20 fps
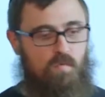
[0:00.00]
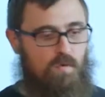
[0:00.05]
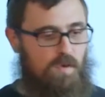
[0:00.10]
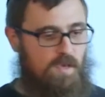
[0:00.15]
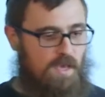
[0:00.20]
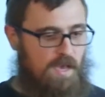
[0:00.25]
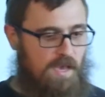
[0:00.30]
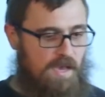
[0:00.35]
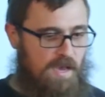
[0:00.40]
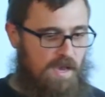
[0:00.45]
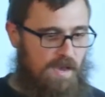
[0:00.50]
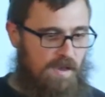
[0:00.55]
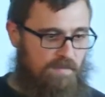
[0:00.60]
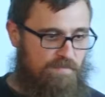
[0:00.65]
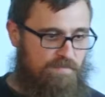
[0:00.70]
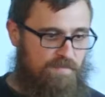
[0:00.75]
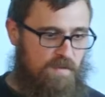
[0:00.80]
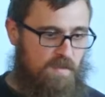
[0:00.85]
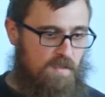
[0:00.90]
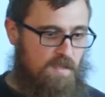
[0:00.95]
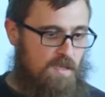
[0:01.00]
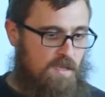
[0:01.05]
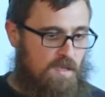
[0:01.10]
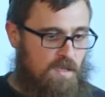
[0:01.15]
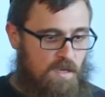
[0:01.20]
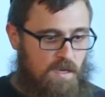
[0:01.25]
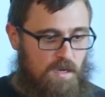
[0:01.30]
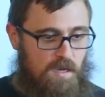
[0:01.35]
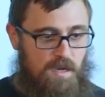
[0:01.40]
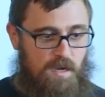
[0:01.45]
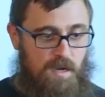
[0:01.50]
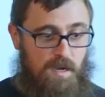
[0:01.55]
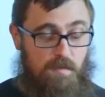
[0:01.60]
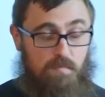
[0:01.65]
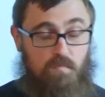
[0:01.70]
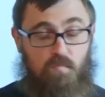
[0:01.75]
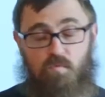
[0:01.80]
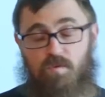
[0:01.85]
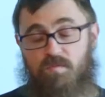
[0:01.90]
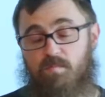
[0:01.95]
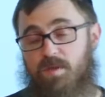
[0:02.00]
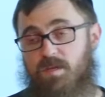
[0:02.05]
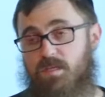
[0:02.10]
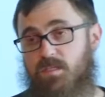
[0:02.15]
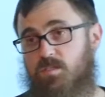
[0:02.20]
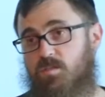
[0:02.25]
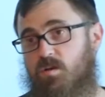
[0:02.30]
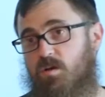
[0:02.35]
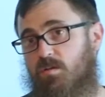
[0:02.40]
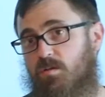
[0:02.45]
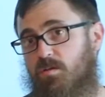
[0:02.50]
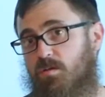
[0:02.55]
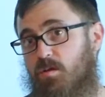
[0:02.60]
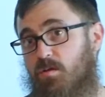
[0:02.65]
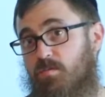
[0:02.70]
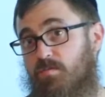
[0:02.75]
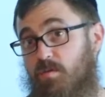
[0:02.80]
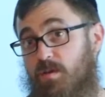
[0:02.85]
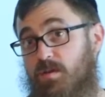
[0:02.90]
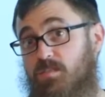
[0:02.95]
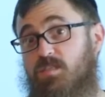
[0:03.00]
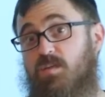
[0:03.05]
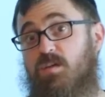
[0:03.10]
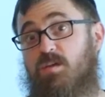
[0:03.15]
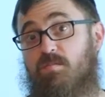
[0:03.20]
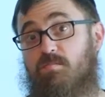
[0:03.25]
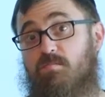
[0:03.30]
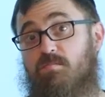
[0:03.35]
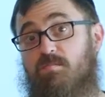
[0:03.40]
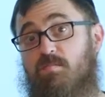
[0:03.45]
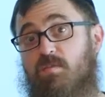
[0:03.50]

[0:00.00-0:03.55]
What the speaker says: we have we've been installed in over. It's a